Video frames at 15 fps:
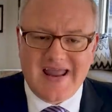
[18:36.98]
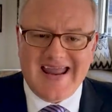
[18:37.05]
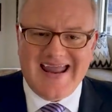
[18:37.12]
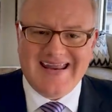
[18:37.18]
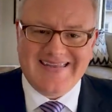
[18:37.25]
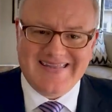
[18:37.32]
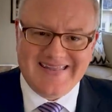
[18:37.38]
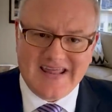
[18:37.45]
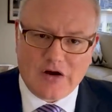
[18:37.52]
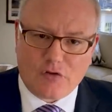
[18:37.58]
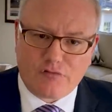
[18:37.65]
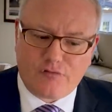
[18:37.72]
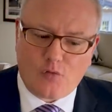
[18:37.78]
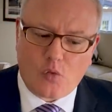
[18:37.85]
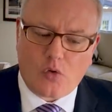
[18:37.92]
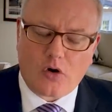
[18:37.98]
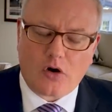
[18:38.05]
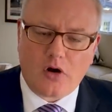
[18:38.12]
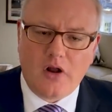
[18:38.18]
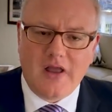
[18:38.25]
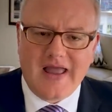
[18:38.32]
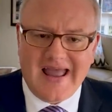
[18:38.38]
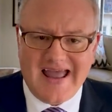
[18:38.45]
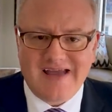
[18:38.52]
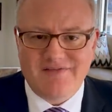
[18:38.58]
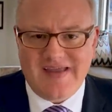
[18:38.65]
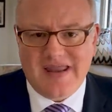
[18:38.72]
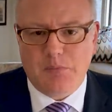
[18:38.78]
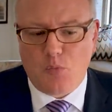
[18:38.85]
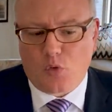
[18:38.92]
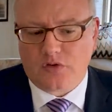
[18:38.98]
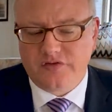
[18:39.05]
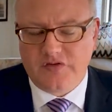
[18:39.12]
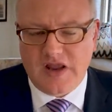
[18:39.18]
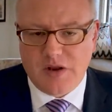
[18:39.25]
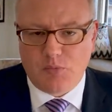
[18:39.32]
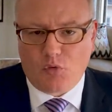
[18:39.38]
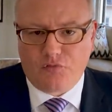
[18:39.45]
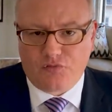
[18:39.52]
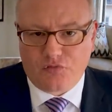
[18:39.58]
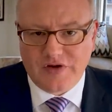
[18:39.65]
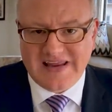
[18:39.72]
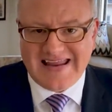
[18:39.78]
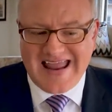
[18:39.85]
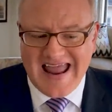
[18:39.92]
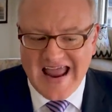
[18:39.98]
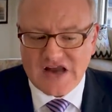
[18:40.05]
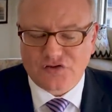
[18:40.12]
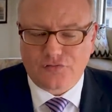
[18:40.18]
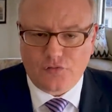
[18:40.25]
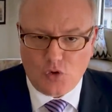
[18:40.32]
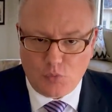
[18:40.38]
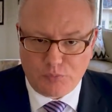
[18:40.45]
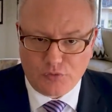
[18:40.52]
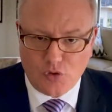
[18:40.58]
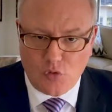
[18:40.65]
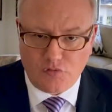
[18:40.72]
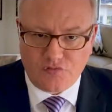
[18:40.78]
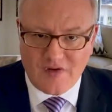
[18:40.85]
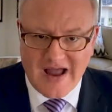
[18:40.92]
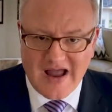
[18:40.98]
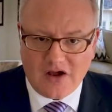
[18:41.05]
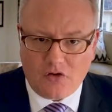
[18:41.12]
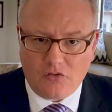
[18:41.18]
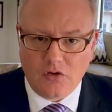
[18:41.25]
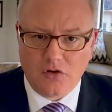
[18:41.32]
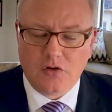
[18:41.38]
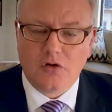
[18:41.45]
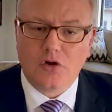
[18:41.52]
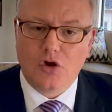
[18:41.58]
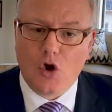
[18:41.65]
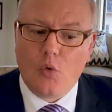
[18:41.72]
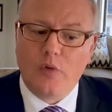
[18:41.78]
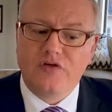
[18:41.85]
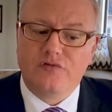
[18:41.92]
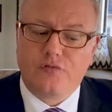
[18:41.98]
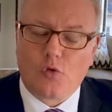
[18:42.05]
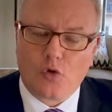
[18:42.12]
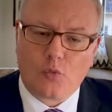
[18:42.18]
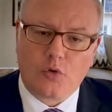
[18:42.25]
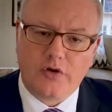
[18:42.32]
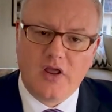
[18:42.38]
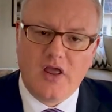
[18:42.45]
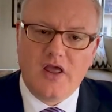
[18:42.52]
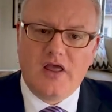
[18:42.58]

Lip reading: and therefore have a more stable free cash flow profile going forward.